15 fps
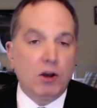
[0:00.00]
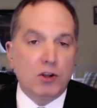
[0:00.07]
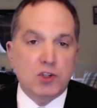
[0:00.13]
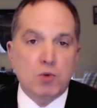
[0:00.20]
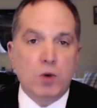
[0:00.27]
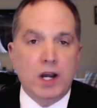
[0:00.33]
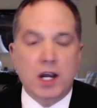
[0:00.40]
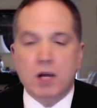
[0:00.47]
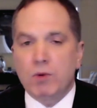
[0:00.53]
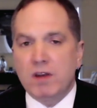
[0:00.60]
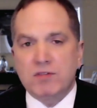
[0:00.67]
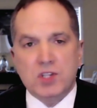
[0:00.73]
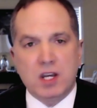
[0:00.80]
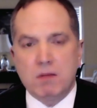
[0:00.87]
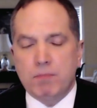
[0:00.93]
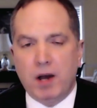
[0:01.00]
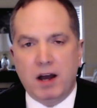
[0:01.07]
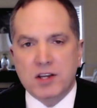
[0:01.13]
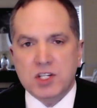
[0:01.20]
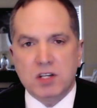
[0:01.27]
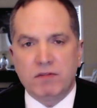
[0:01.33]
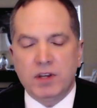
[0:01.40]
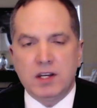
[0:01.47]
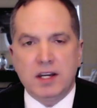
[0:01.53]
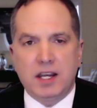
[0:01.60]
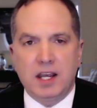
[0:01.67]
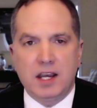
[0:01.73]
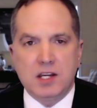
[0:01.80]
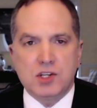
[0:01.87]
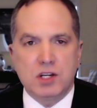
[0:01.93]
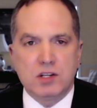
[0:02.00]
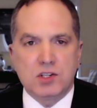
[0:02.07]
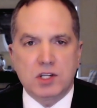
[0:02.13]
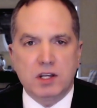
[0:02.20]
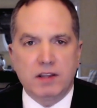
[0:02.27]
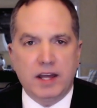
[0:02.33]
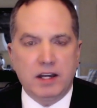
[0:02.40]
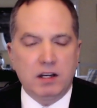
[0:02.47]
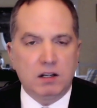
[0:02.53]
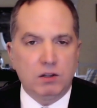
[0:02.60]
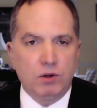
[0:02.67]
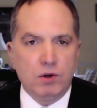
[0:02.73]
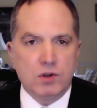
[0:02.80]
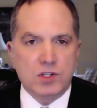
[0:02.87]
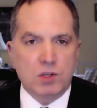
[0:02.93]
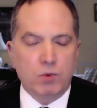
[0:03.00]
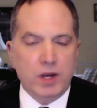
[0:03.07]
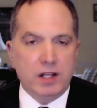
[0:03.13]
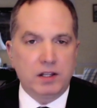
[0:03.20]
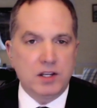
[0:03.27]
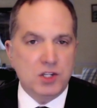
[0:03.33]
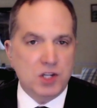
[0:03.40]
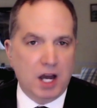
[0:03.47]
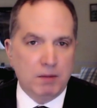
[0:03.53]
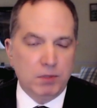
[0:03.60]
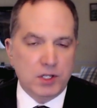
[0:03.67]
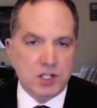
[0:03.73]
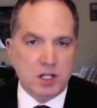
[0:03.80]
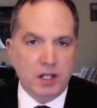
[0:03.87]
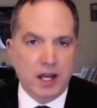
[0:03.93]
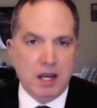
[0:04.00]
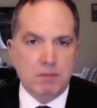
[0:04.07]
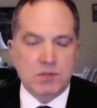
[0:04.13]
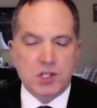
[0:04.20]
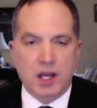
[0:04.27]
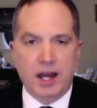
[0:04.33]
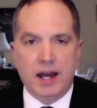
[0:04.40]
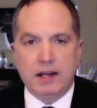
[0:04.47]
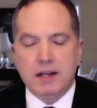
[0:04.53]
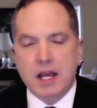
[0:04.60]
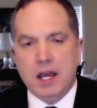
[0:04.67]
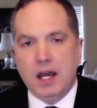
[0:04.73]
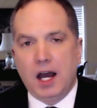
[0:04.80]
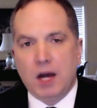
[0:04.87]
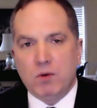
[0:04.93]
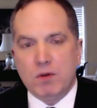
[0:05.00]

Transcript: Elsewhere, we've seen positive indications uh, that includes claims, the weekly jobless claims that uh,